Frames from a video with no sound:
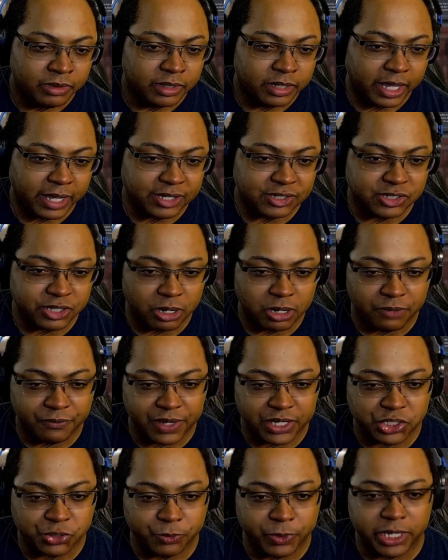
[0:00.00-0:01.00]
At the start of
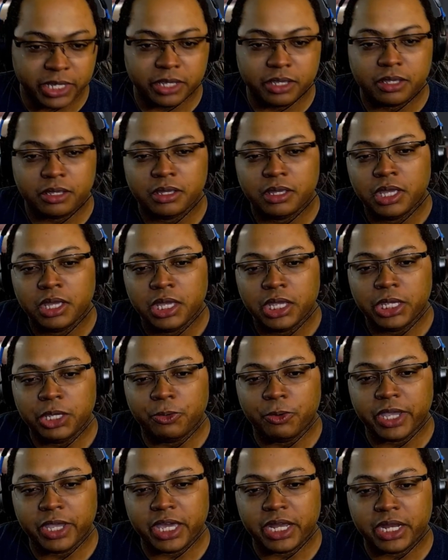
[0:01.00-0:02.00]
each week,
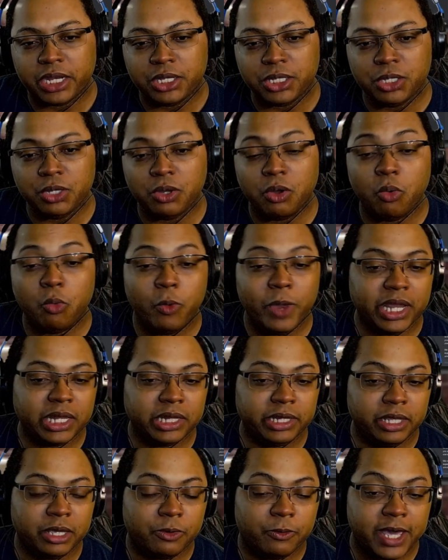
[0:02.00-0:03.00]
you'll get a new
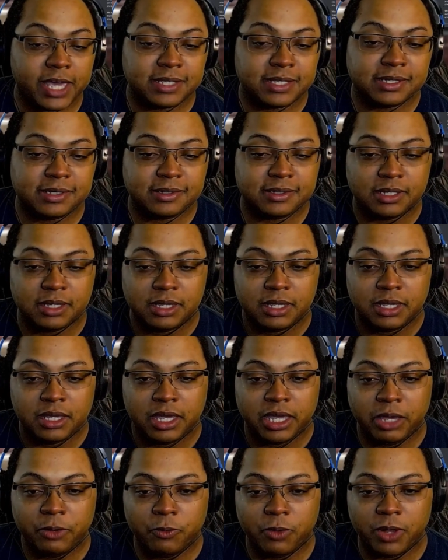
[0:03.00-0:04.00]
weekly quest
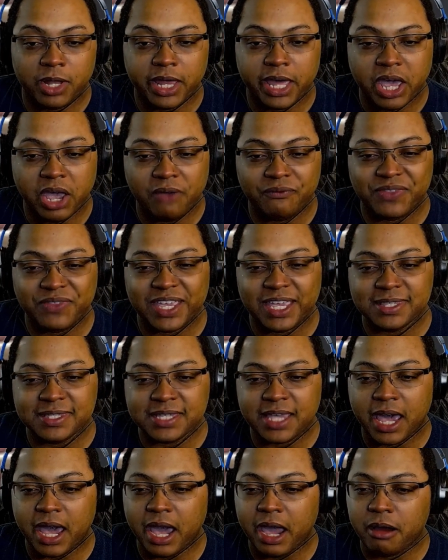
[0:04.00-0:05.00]
and we'll have the
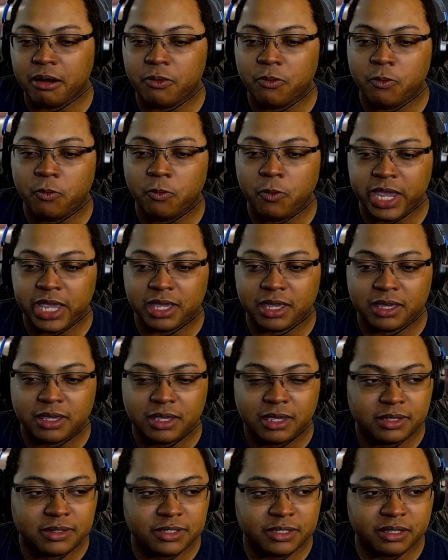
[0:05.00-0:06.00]
entire week
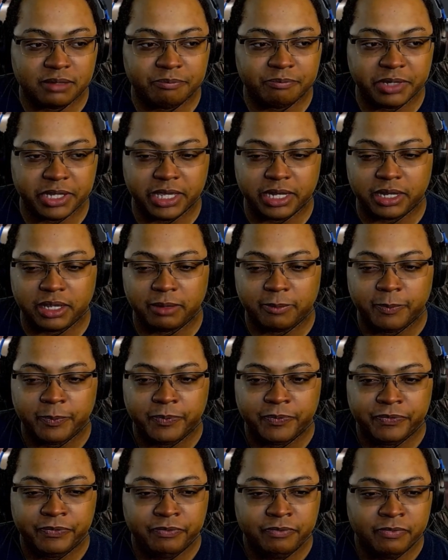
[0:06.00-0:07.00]
to complete it.
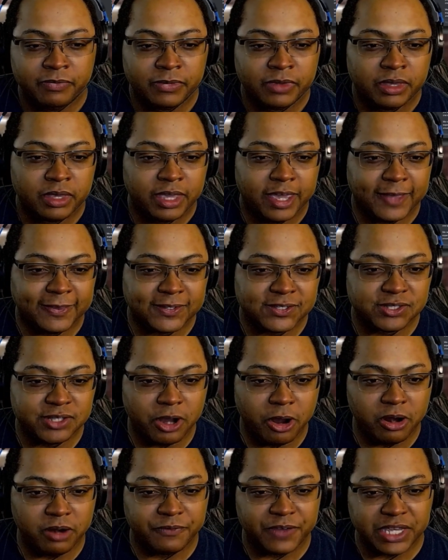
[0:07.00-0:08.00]
At the
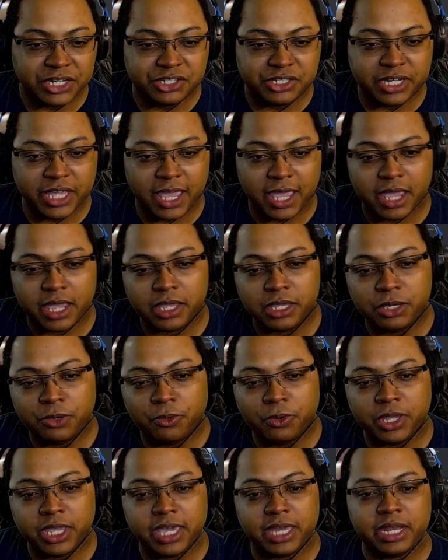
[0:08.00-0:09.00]
start of each day,
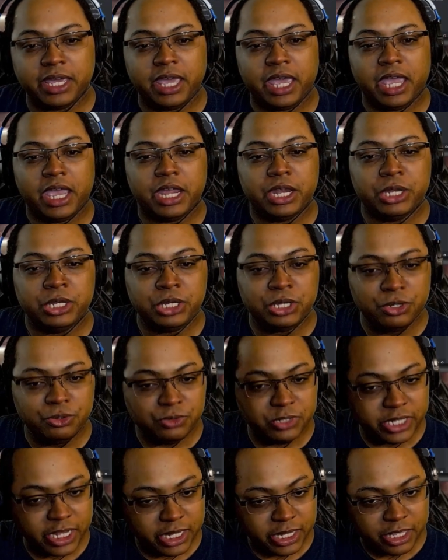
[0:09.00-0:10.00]
you'll get a new
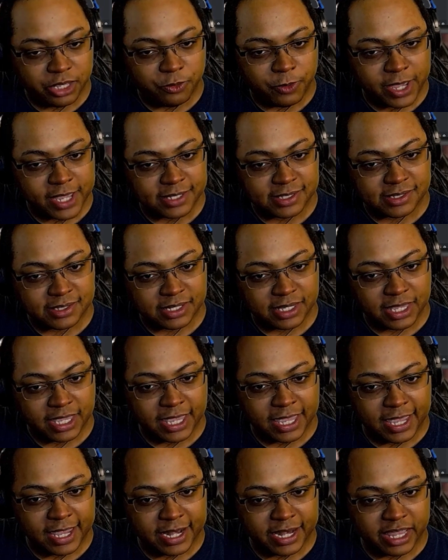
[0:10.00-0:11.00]
daily quest
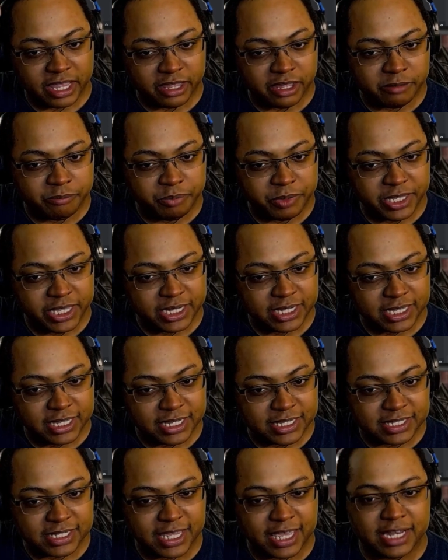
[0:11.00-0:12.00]
and can complete
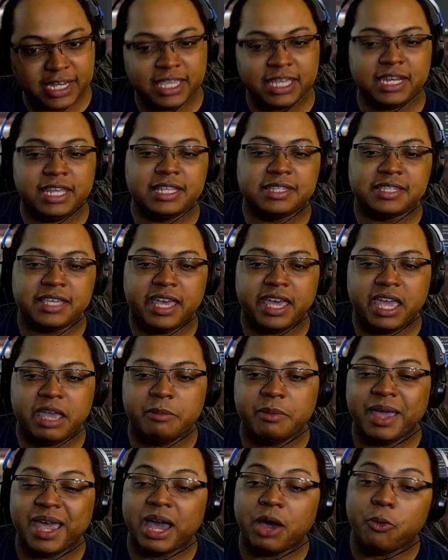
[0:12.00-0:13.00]
it at any time.
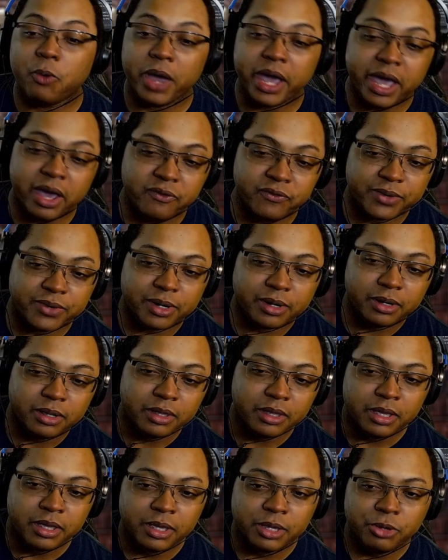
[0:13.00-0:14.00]
However,
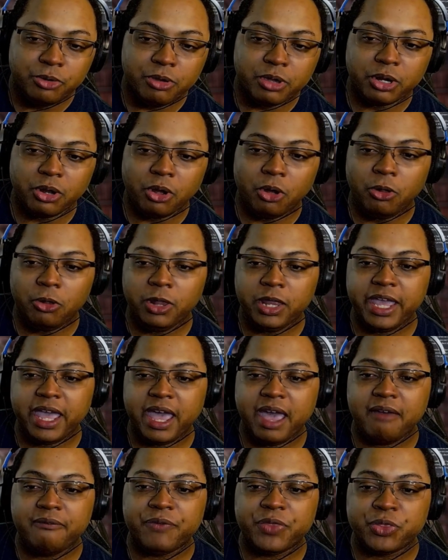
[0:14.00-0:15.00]
you can only
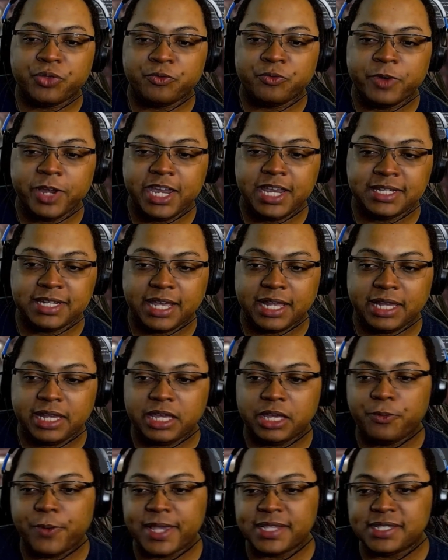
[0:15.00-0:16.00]
have 3 daily
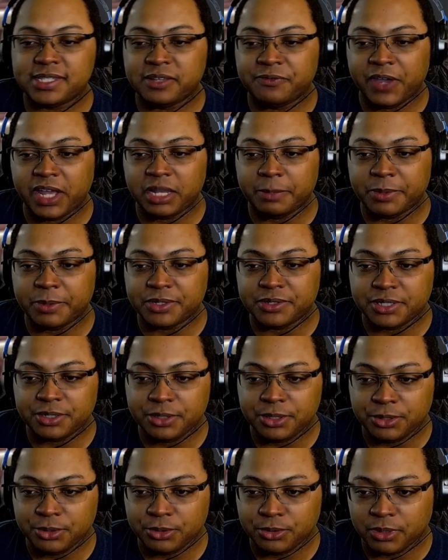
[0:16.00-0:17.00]
quests available
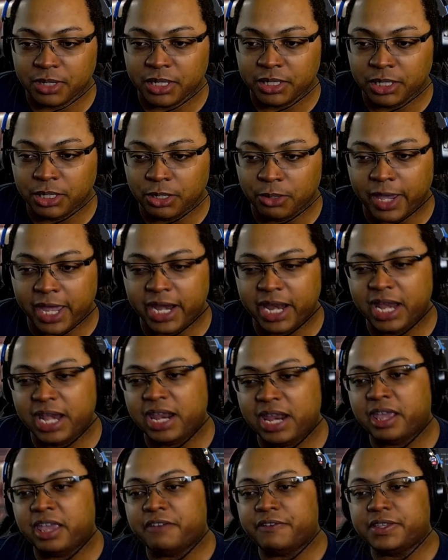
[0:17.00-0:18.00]
to you at
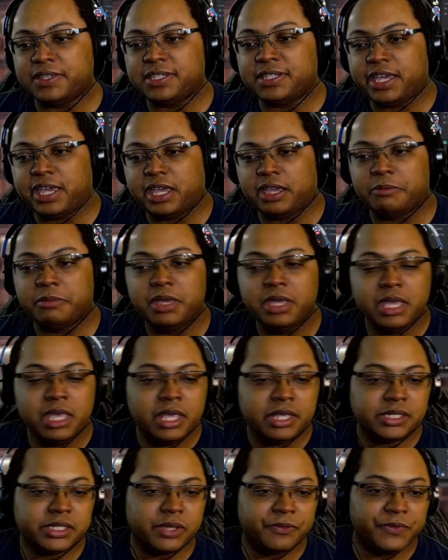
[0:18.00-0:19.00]
any given time.
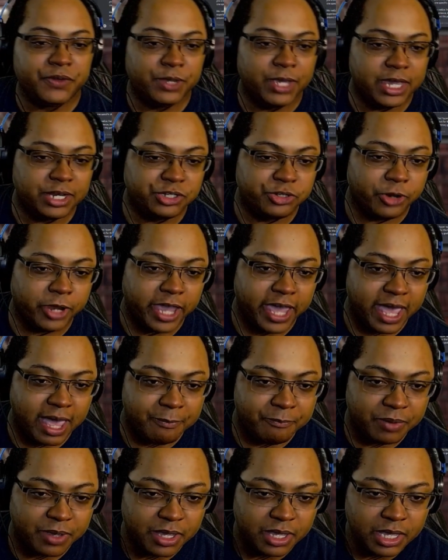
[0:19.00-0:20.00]
So if you hit your
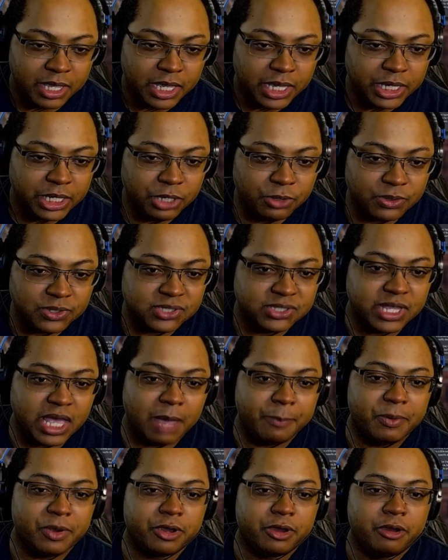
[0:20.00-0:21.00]
cap, you'll
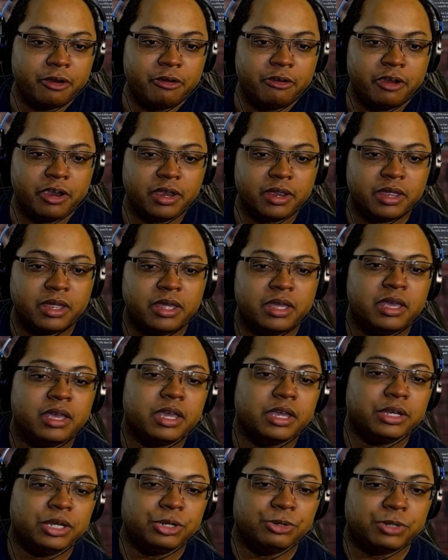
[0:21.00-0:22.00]
stop occurring
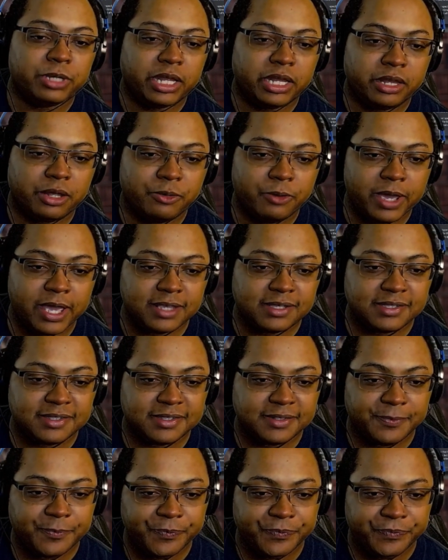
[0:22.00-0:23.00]
new daily quests.